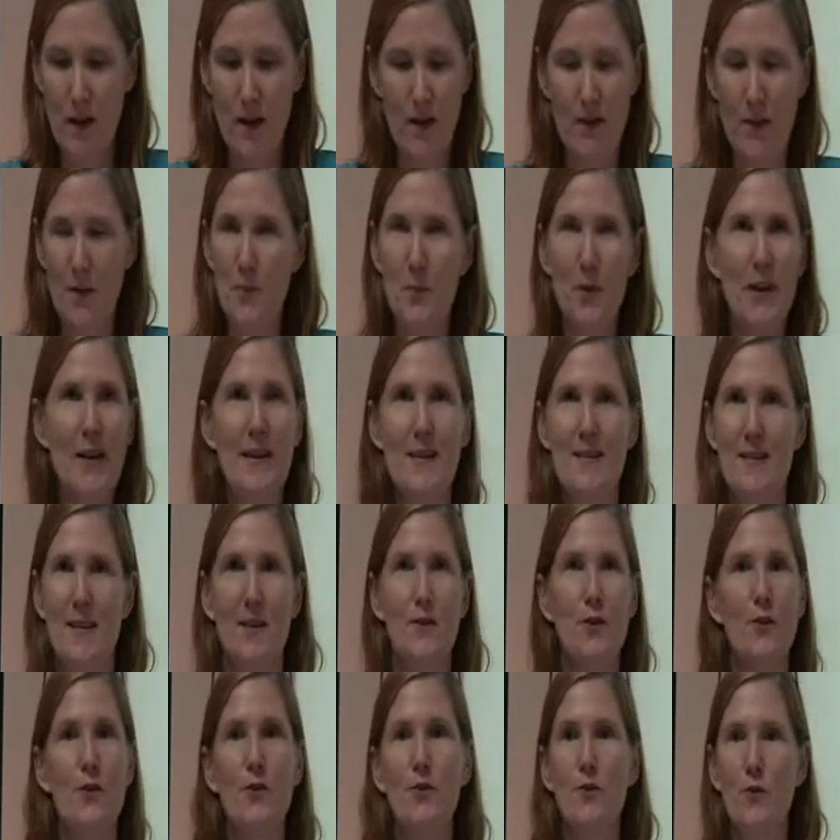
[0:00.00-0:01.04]
the place
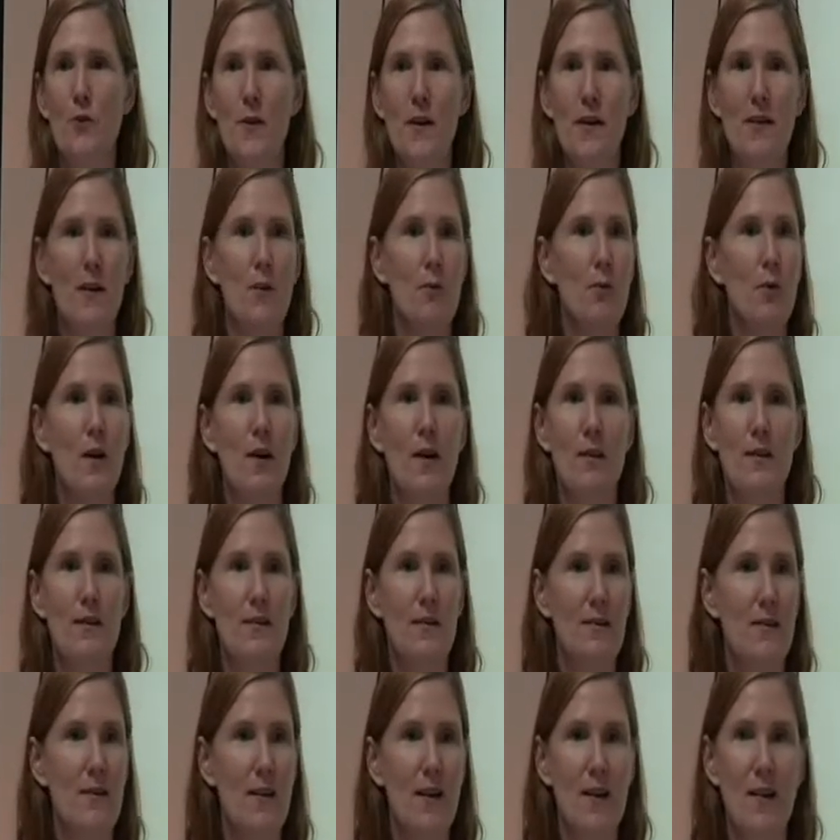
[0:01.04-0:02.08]
under the tree that one
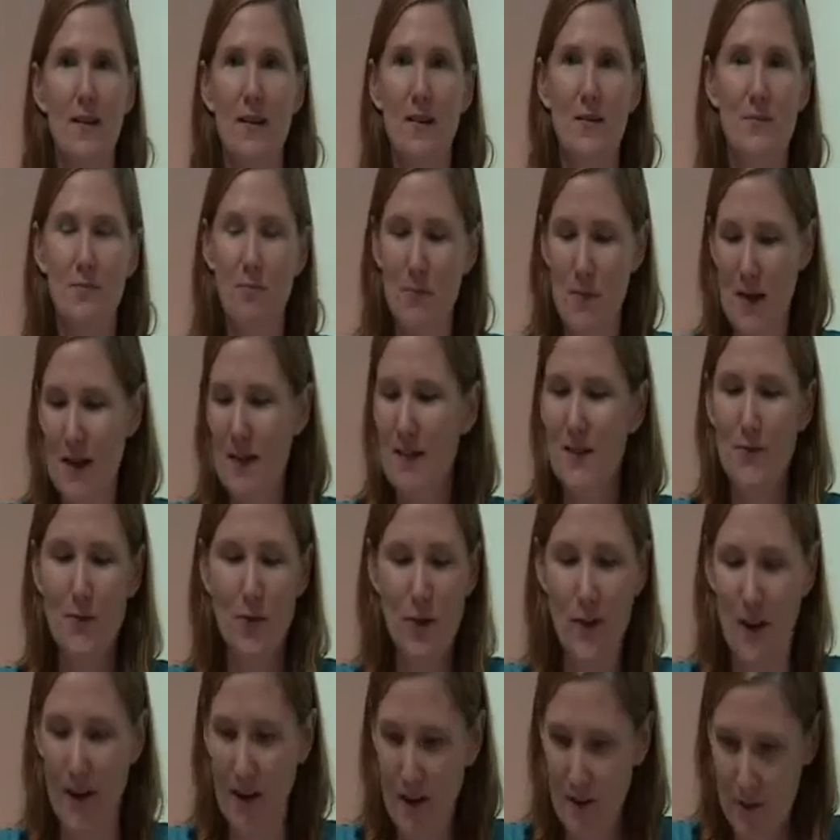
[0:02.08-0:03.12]
meets
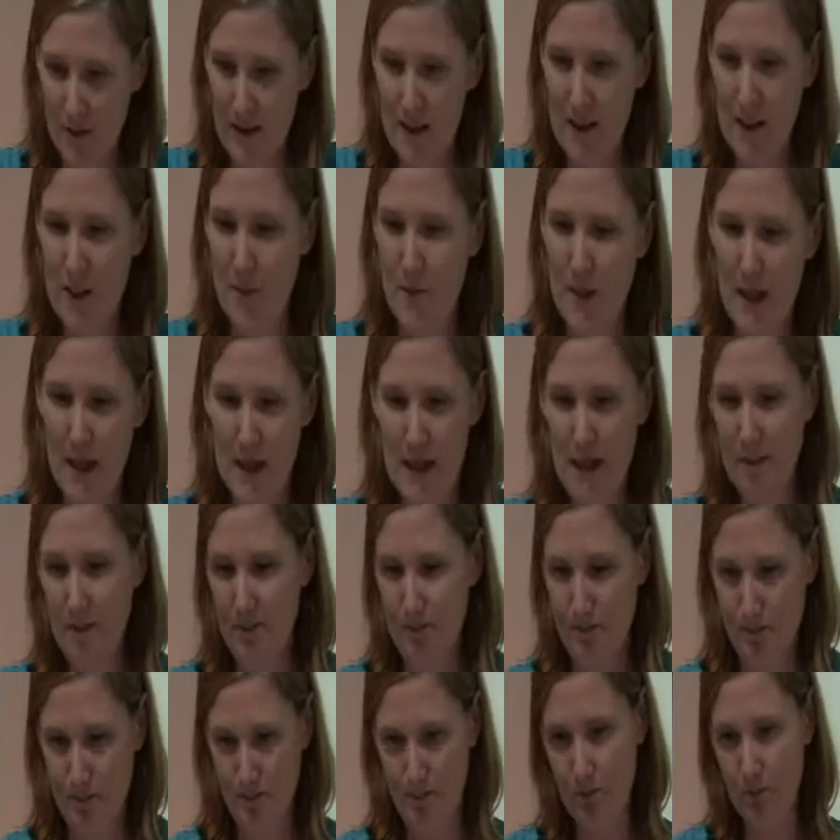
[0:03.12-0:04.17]
for kind of village meeting.
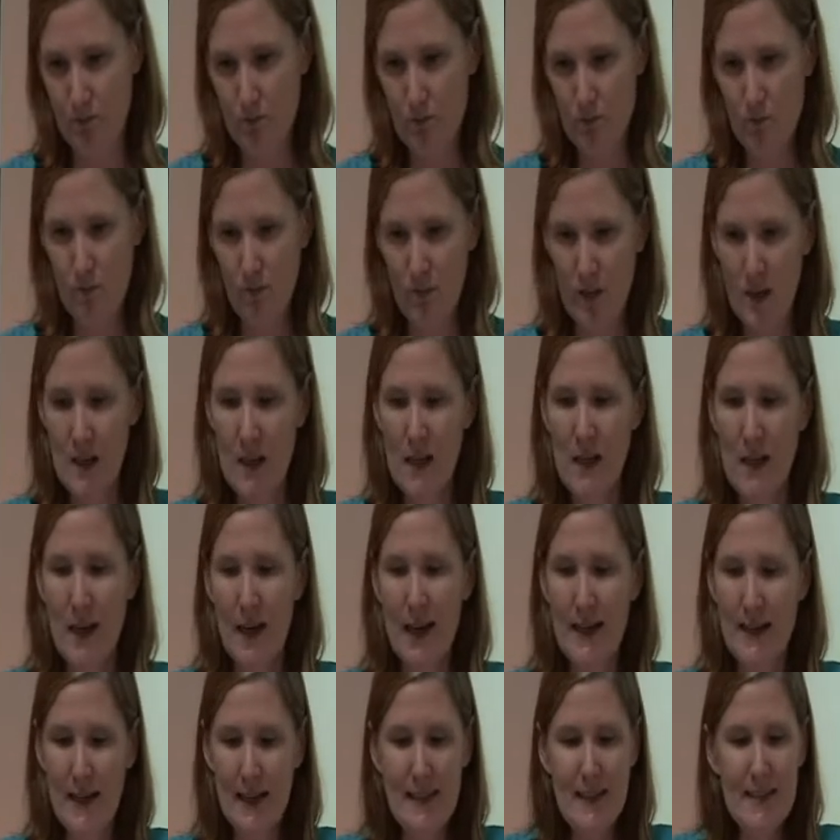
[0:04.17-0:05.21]

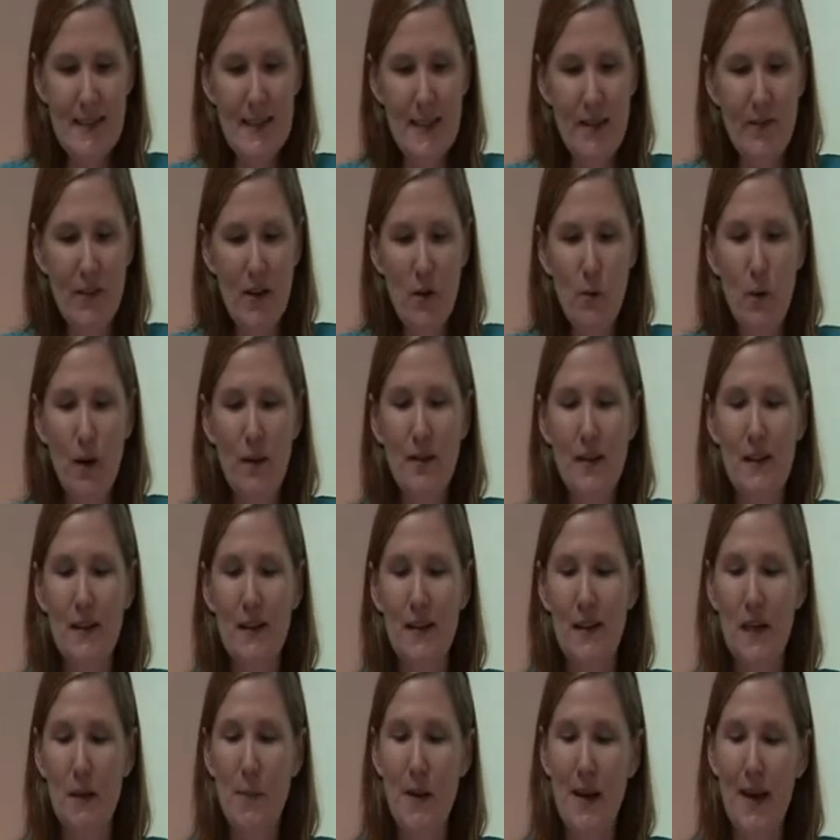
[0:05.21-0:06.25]
In 1971, the
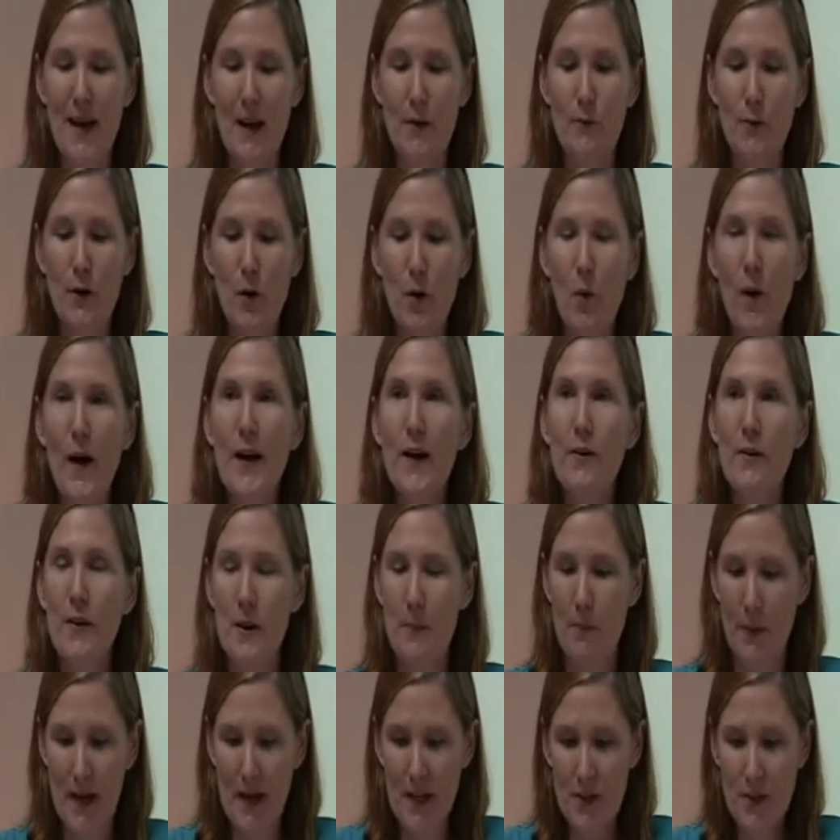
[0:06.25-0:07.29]
clinic began
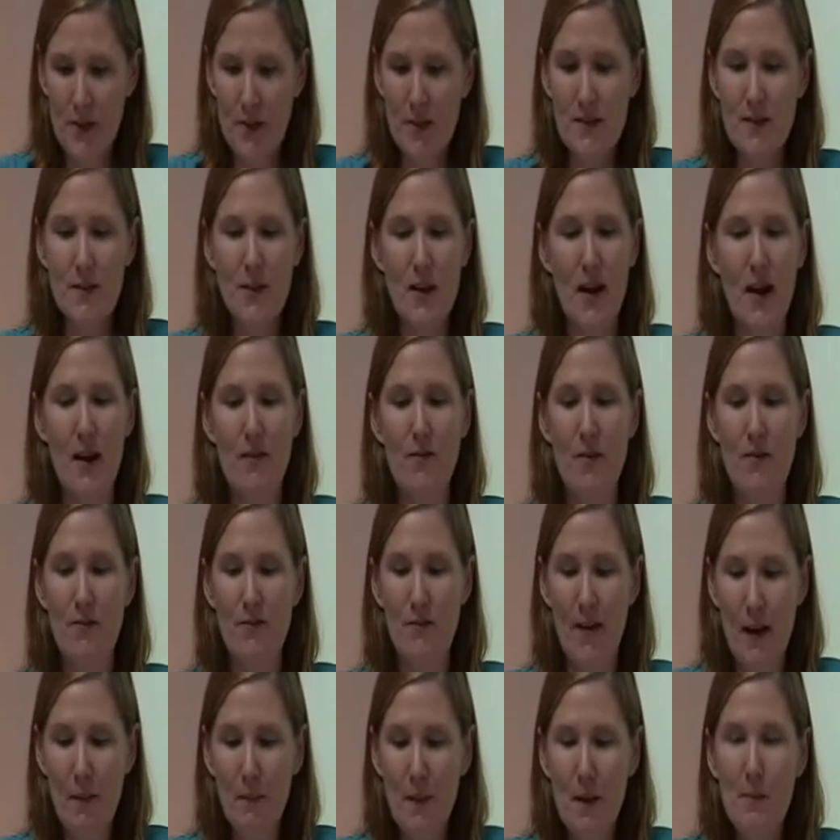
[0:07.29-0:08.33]
requiring patients to have a
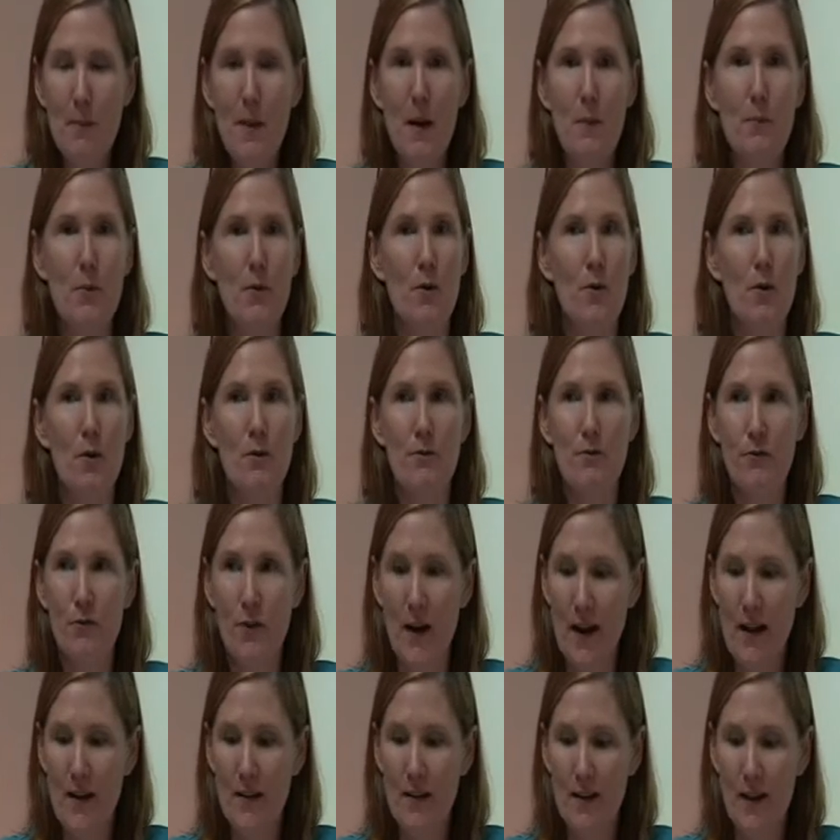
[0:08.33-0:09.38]
family member or
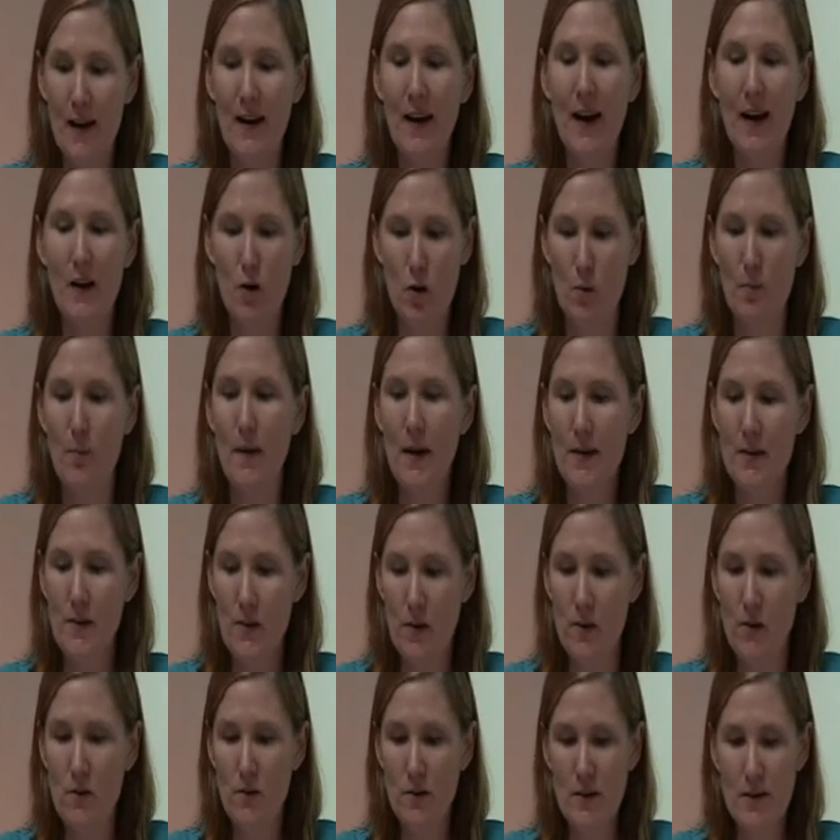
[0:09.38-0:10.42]
friend, an
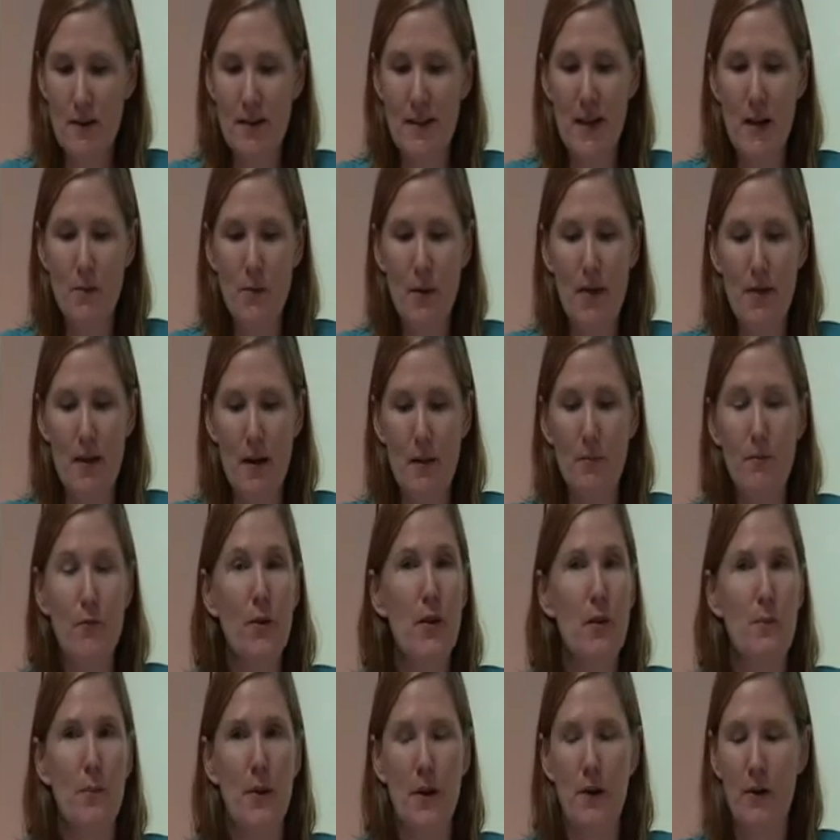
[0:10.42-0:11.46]
accompagnant, stay with them for
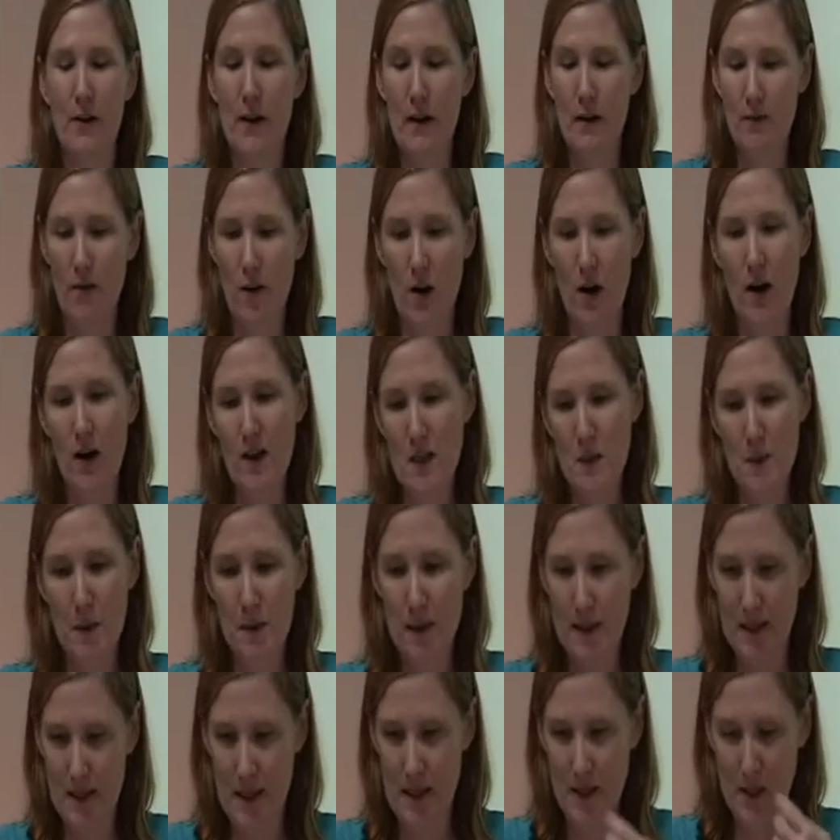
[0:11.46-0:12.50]
the period of their
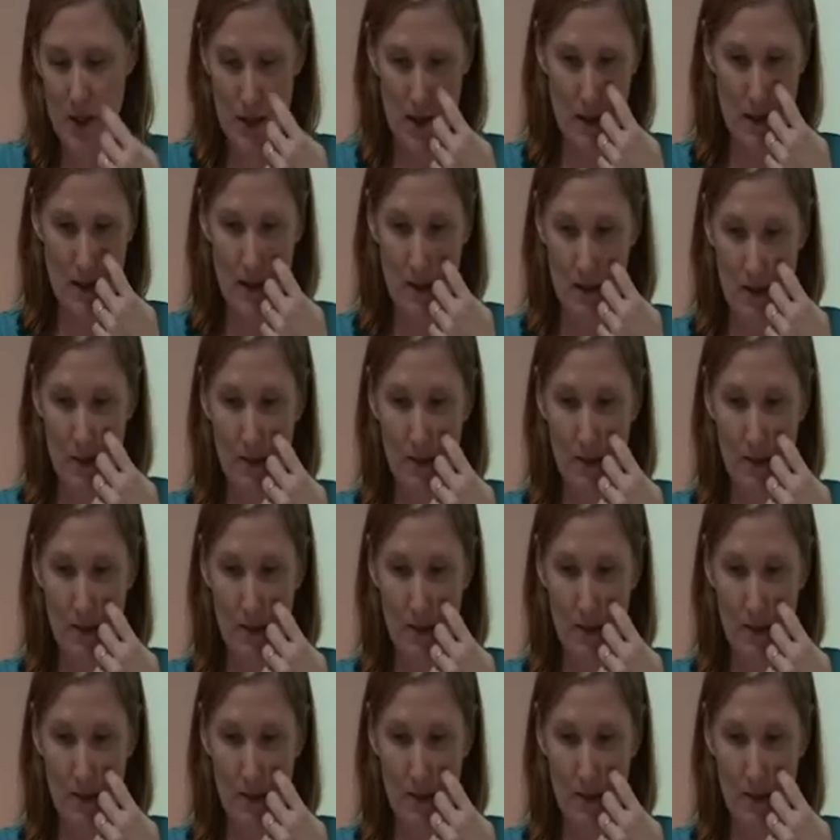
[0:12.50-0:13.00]
hospitalization.